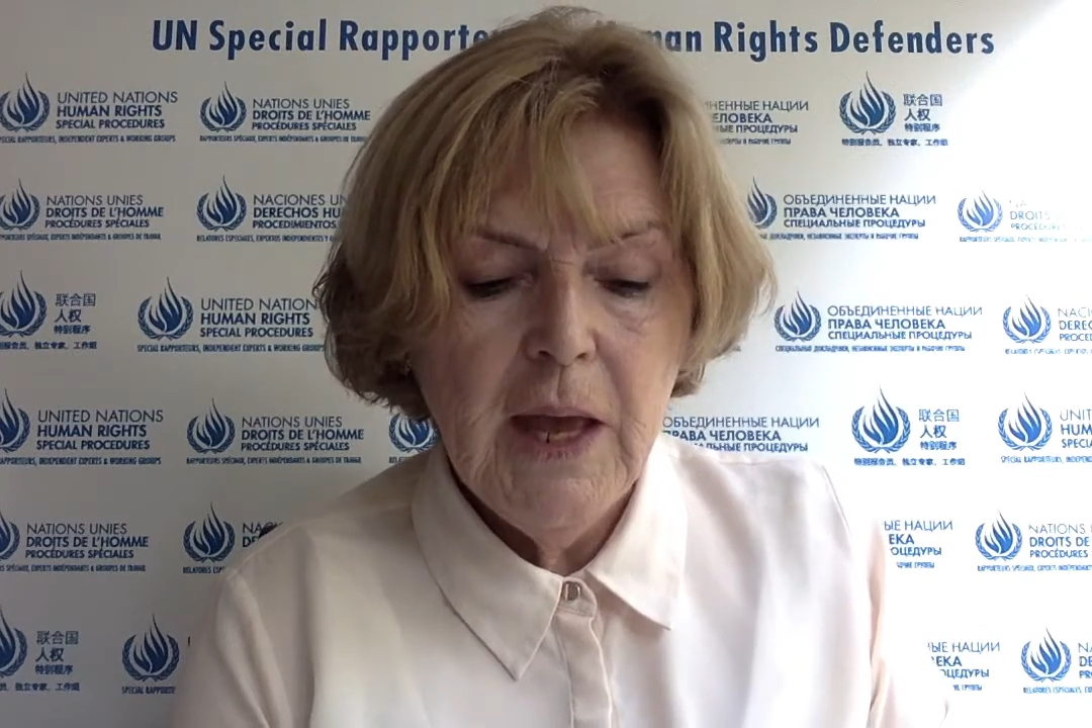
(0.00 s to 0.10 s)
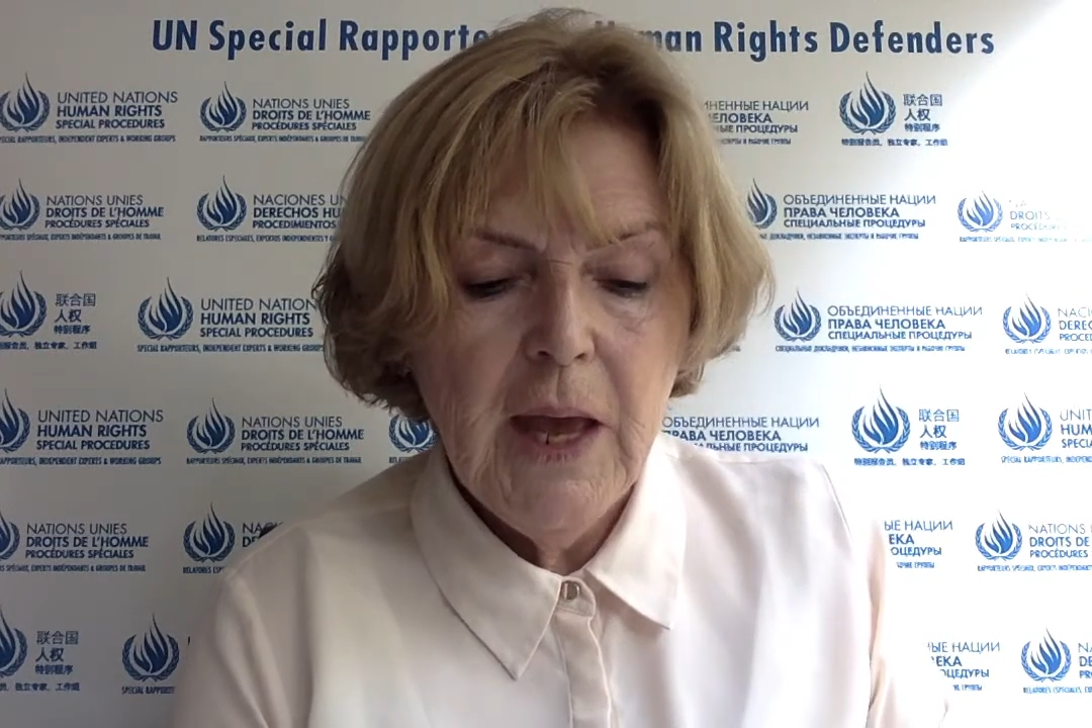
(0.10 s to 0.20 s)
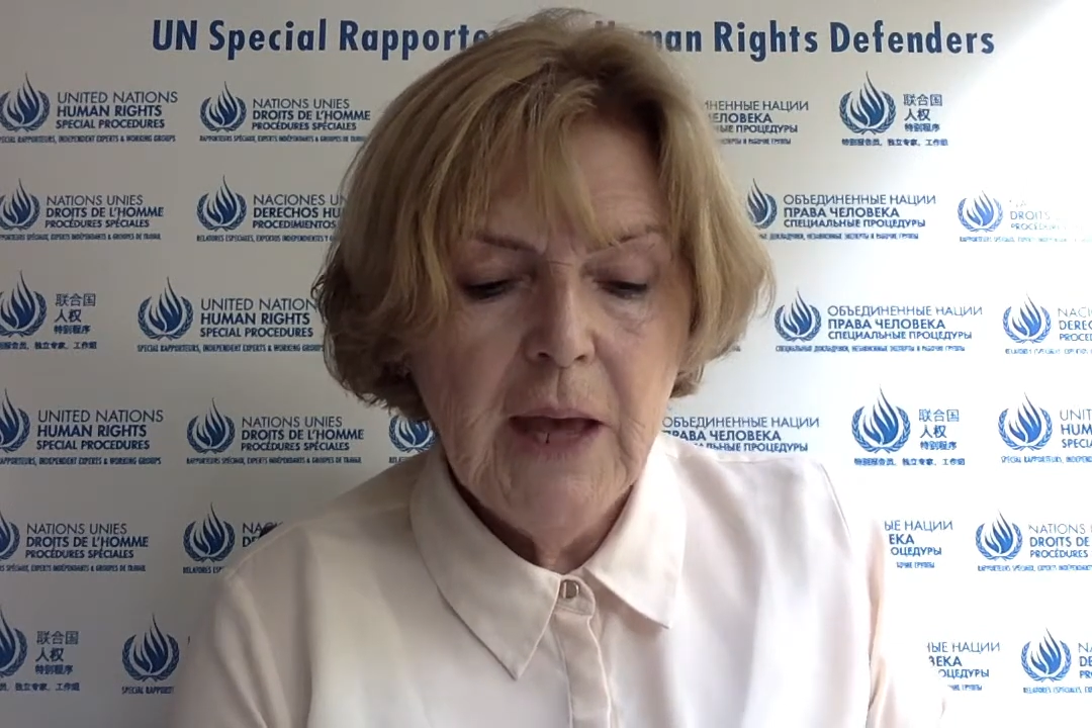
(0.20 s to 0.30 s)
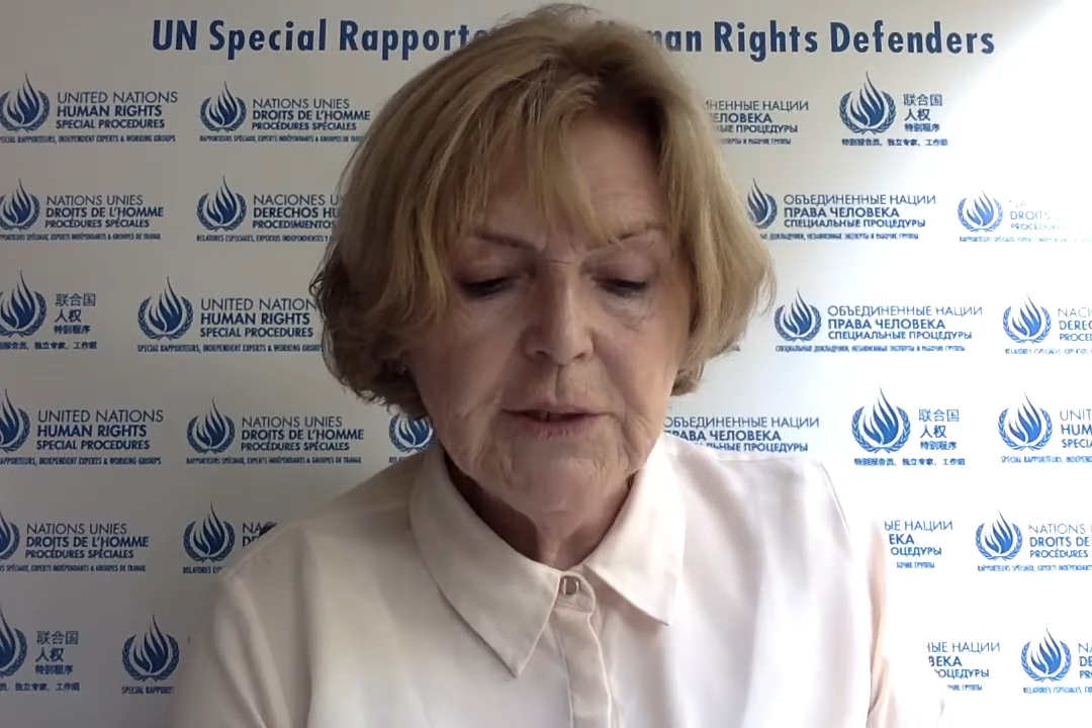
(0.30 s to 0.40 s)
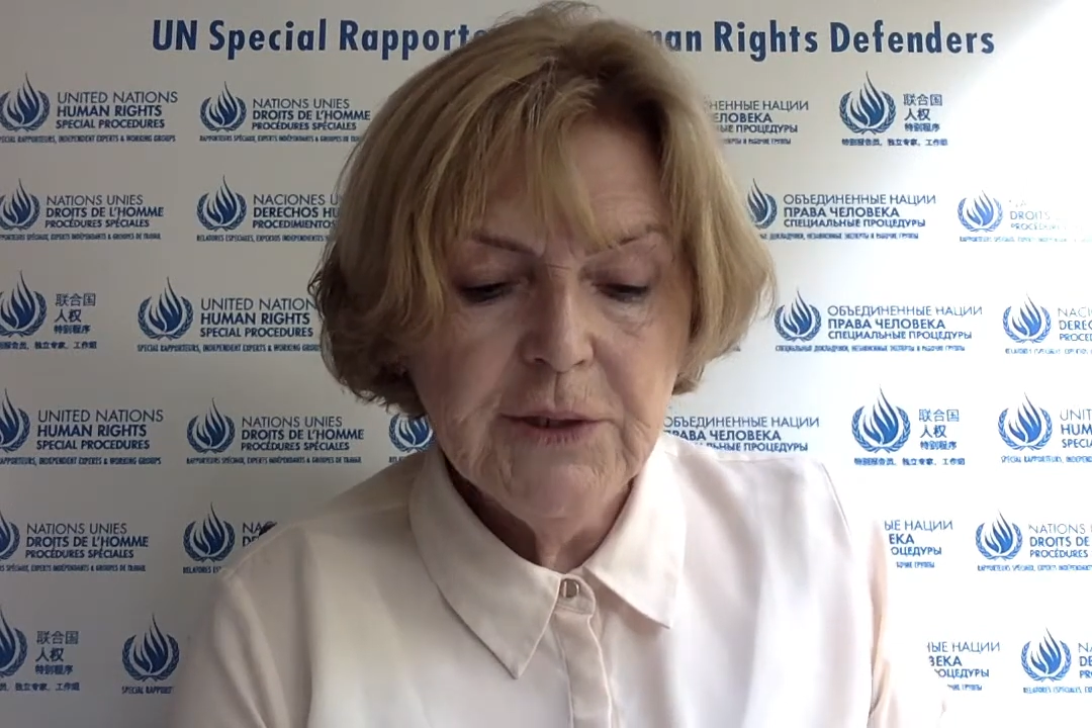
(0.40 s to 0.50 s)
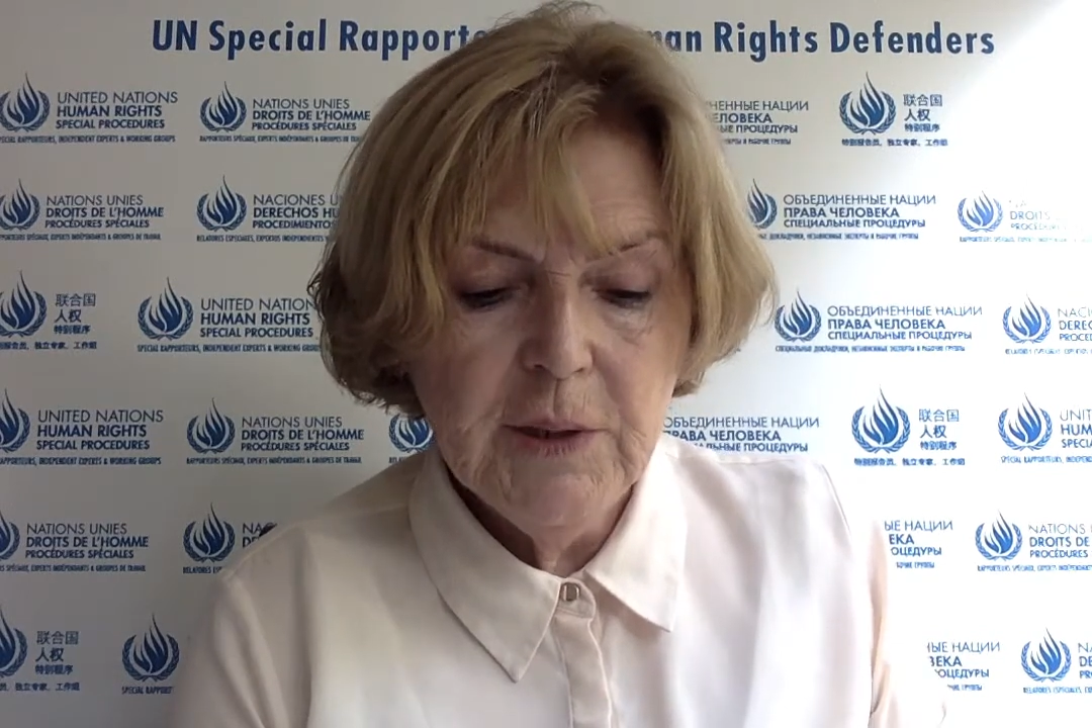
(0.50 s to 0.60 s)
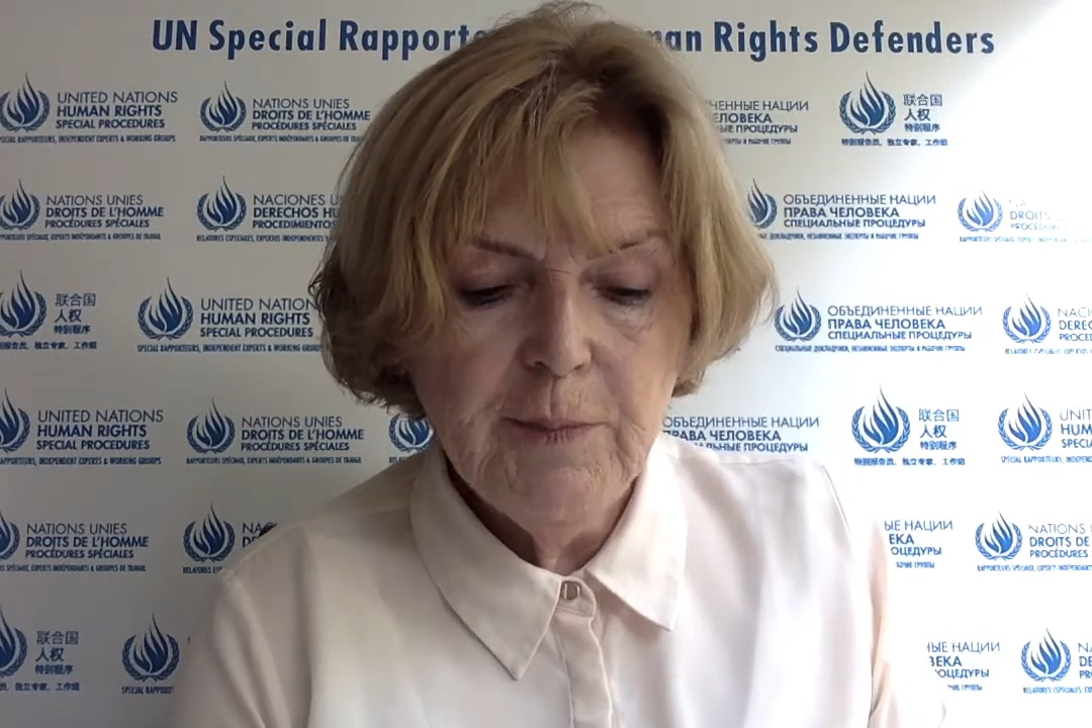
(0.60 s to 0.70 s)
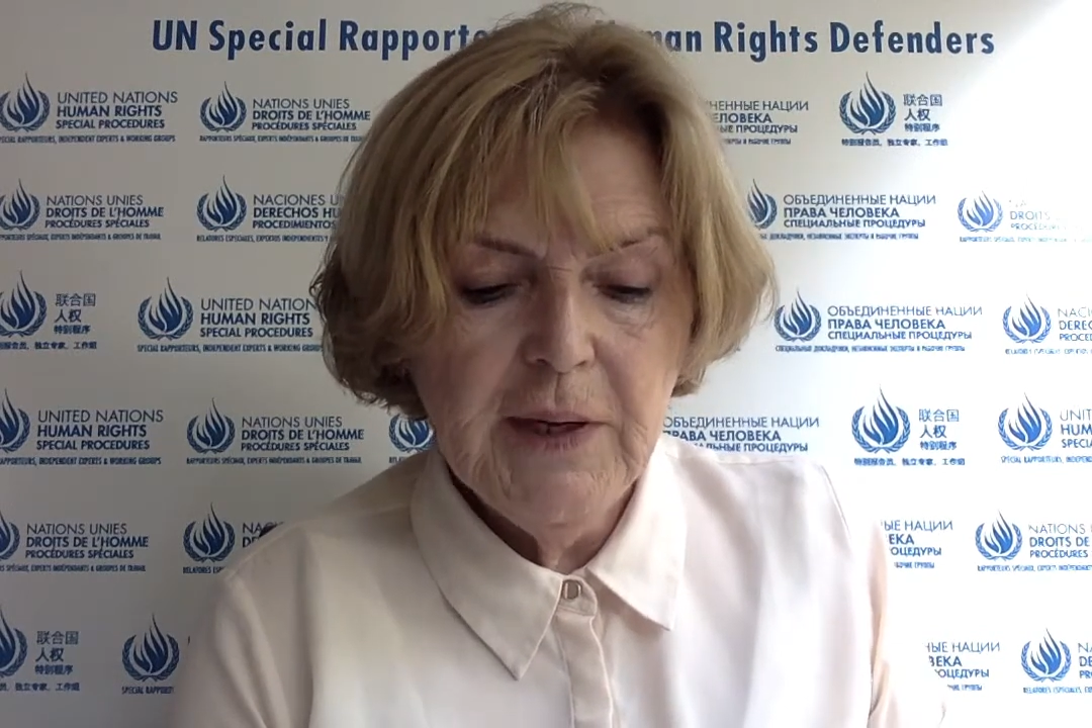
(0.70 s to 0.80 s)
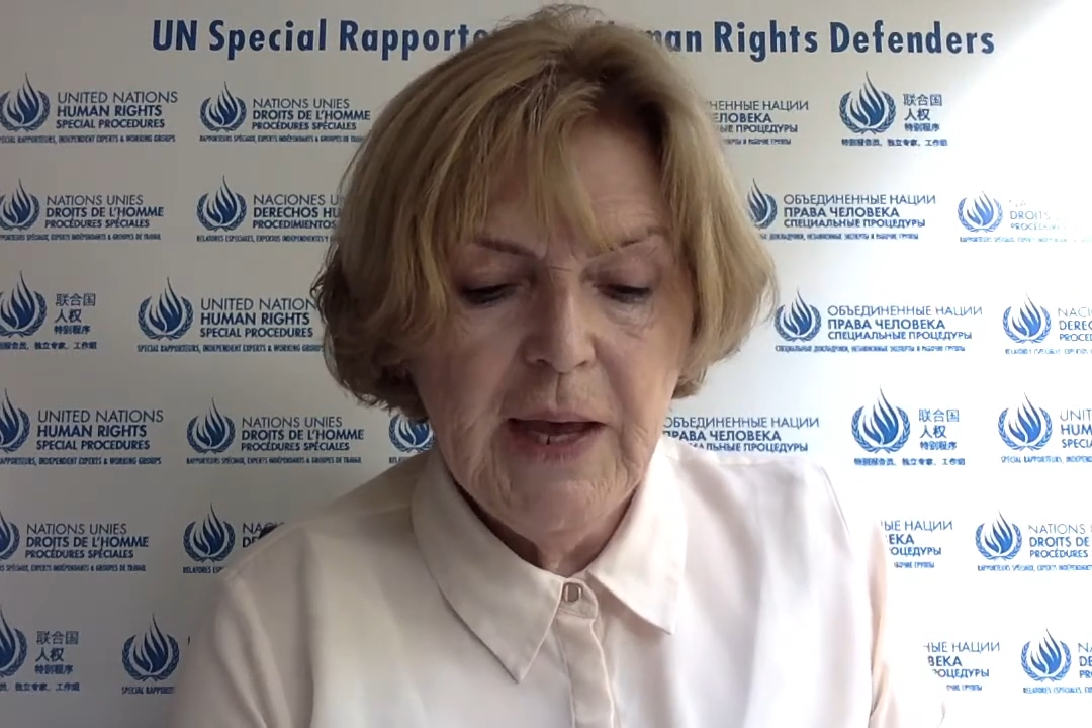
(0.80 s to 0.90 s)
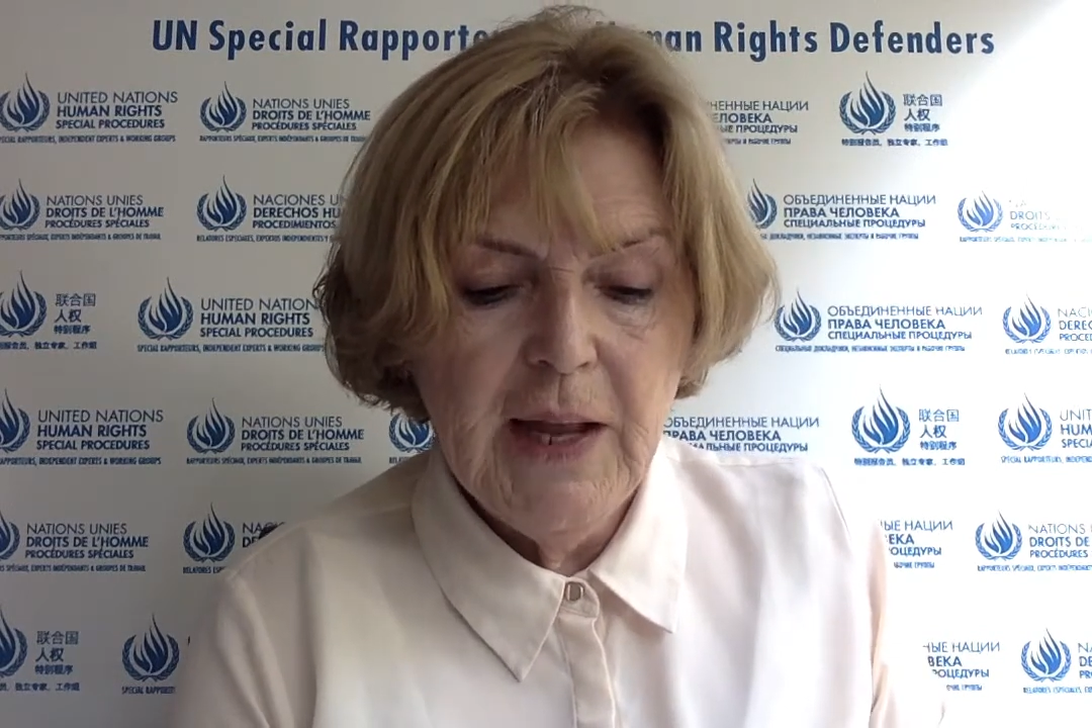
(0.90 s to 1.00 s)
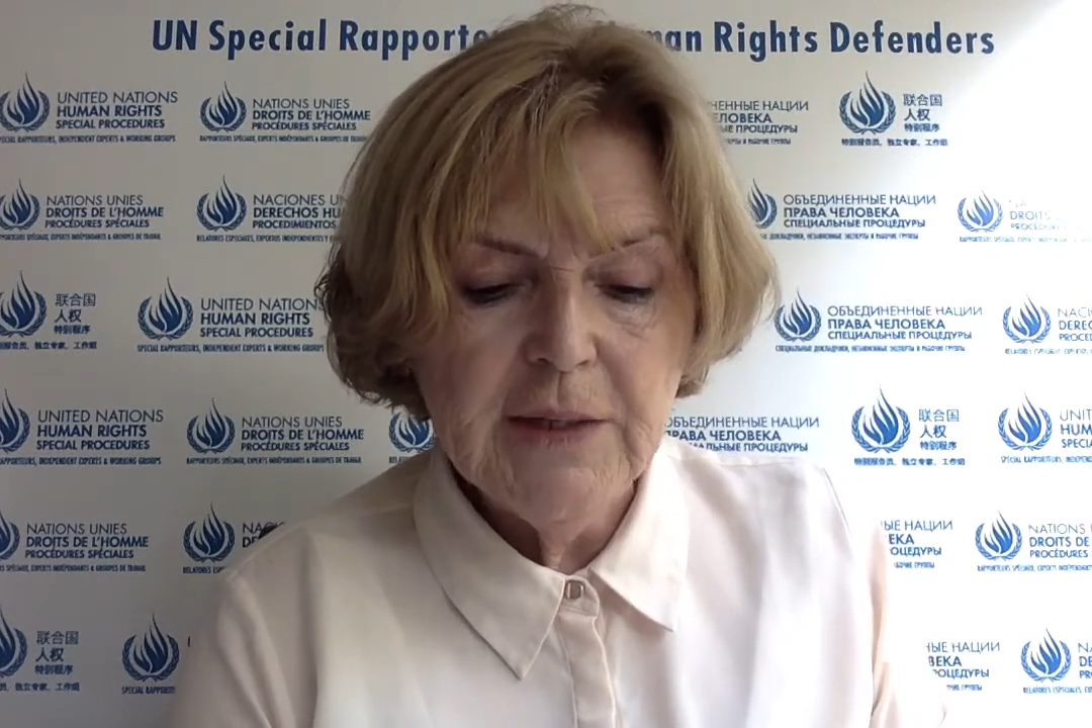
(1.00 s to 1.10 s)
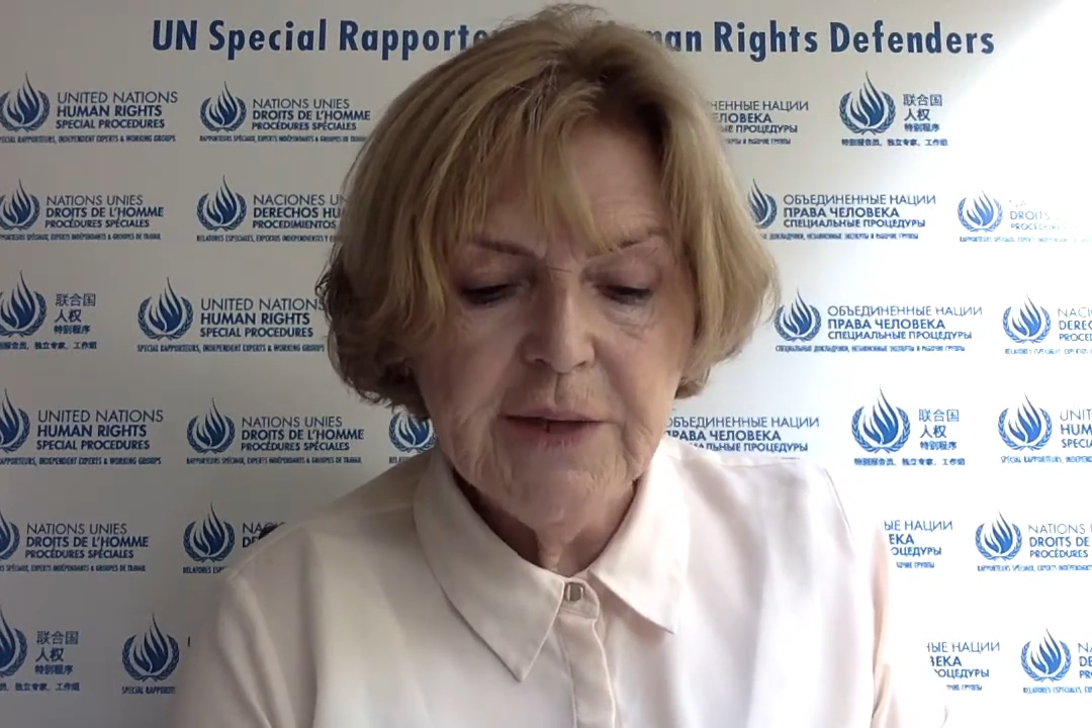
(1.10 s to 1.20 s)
and deeply held